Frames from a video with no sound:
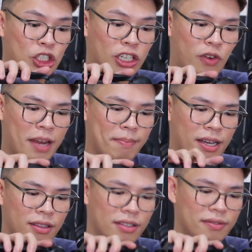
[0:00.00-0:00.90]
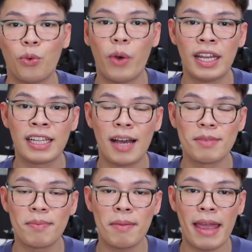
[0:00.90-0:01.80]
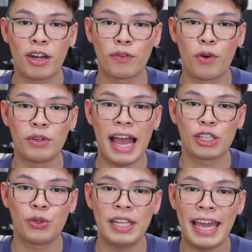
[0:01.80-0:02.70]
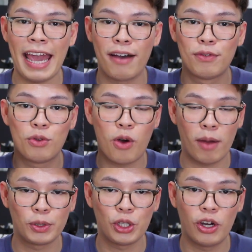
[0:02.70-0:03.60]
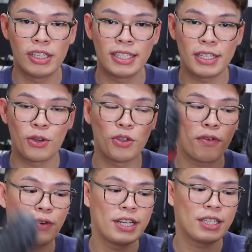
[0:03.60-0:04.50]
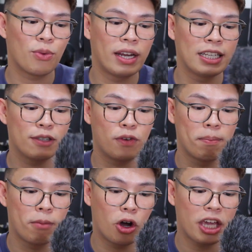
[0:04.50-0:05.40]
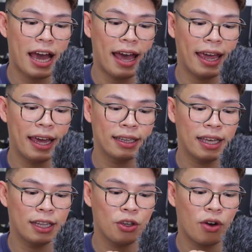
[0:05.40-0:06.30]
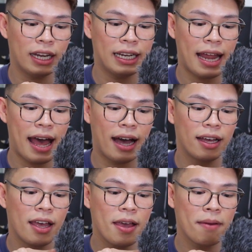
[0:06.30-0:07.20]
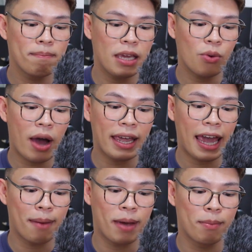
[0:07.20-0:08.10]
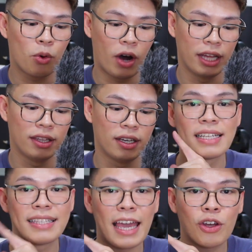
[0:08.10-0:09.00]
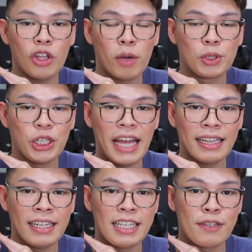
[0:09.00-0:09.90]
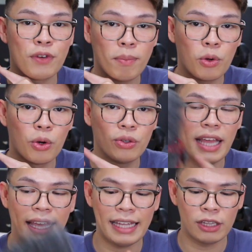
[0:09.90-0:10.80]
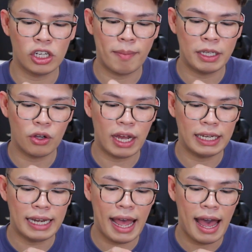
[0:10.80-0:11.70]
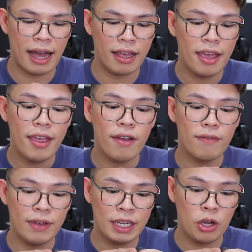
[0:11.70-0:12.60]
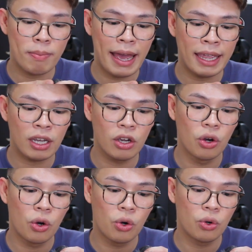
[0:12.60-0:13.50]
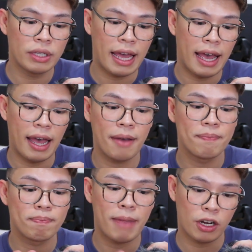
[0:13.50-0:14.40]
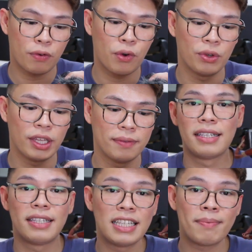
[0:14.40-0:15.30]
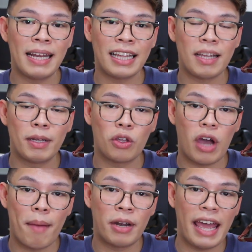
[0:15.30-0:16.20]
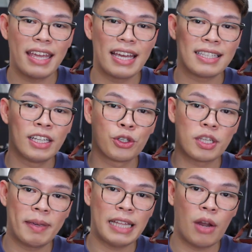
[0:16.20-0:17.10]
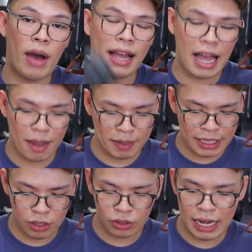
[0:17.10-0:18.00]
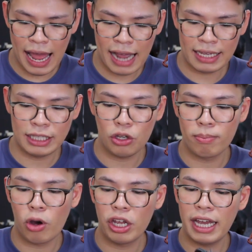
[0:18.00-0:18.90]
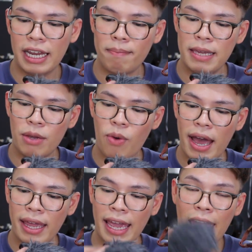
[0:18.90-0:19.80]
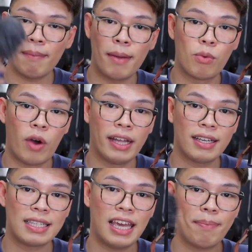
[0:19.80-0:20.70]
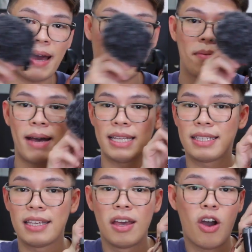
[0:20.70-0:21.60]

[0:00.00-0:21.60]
siyang tripod. When it comes sa may microphone, actually, I have two options. So, yung first one is from Boya, and ito yung kanilang BYMM1. Second option natin is from Rode, and ito naman yung kanilang Video Mic Go na microphone. Since maliit naman tong camera, I guess dito sa may dalawa, ang gagamitin ko na lang is yung Boya na BYMM1 kasi parang mas